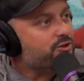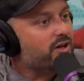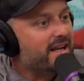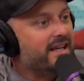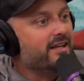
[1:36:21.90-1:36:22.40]
I
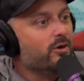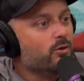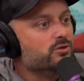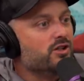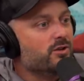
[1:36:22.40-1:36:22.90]
try to get an
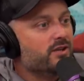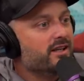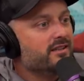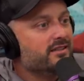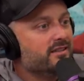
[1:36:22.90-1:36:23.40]
old joke
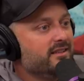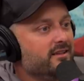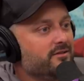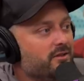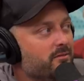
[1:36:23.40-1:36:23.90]
in
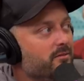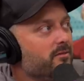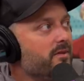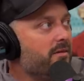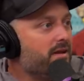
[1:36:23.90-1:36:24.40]

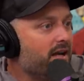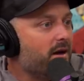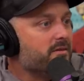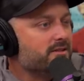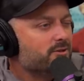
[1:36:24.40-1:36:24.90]
from maybe a
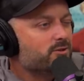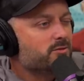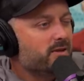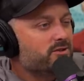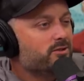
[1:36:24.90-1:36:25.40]
Comedy Central
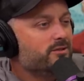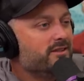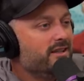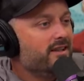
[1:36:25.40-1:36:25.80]
special.